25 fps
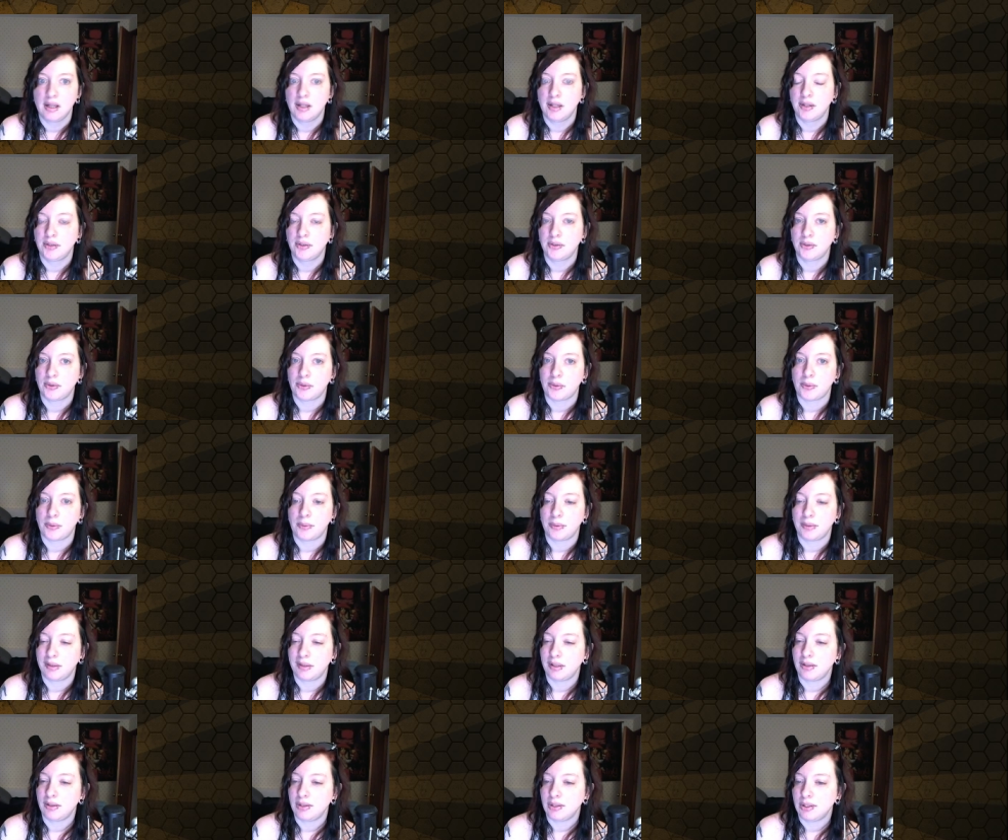so
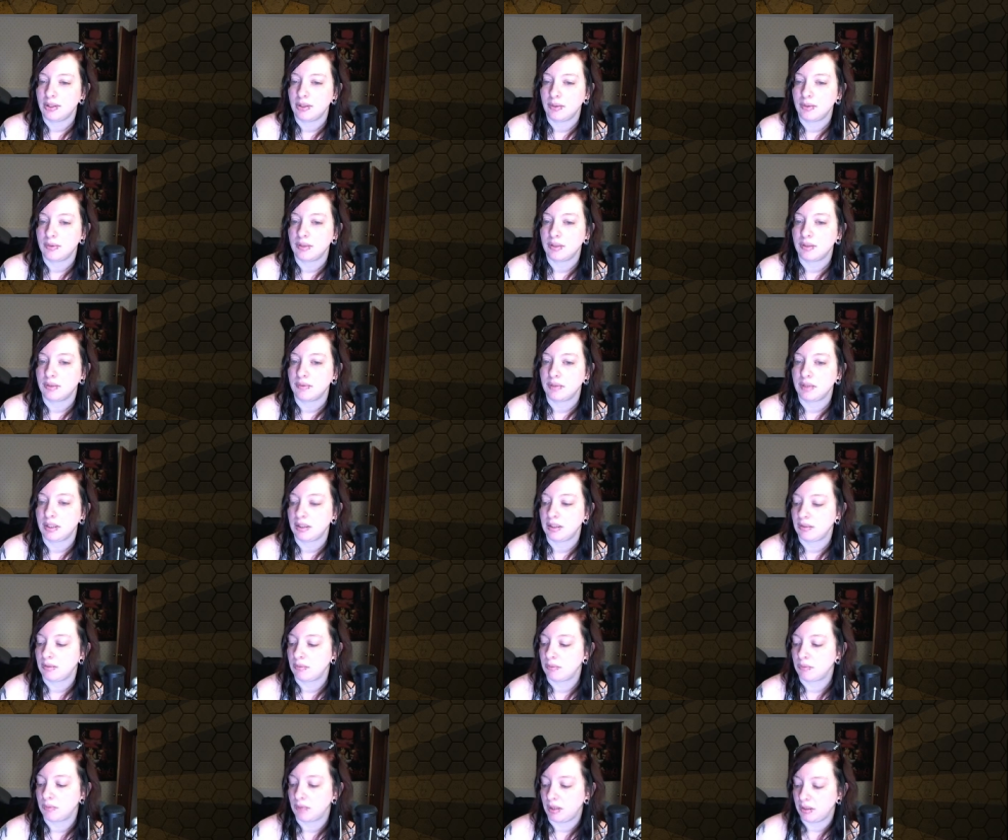it, it would definitely
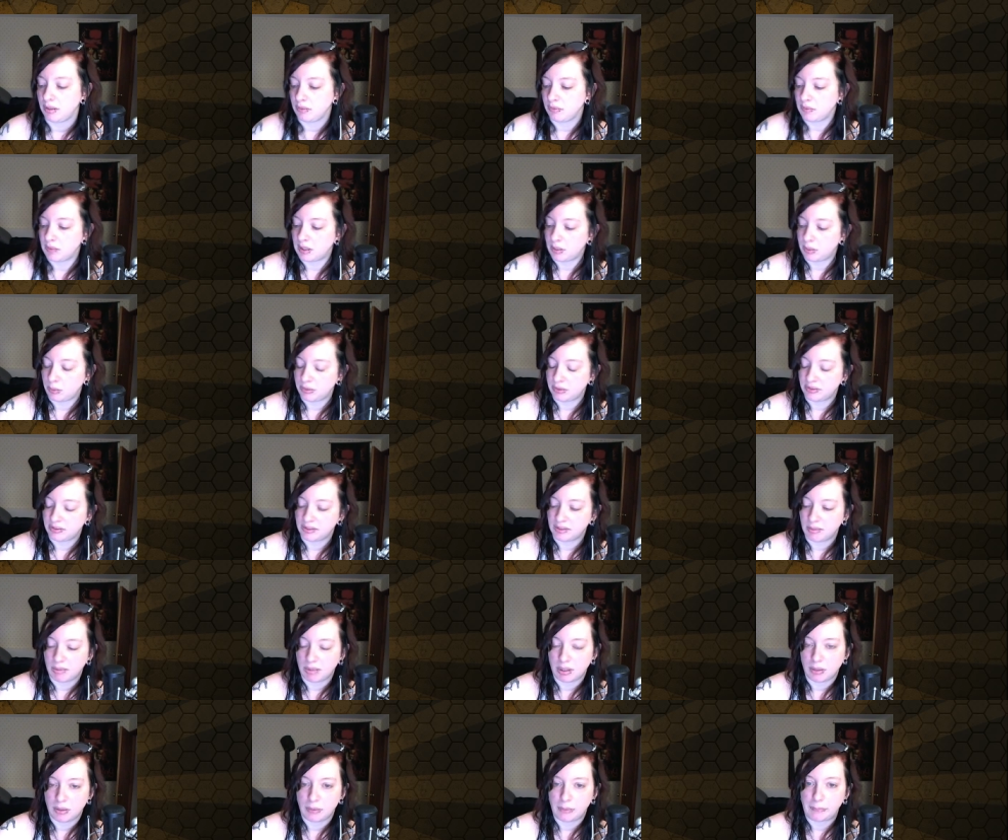run well with sub
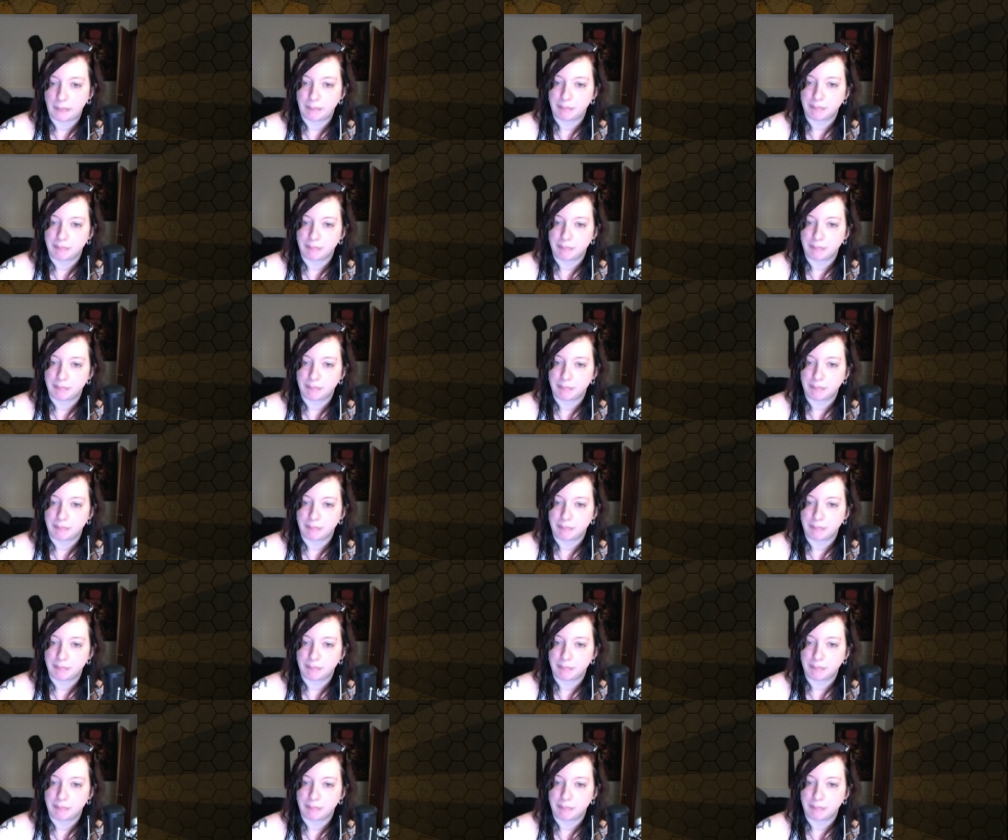ohm.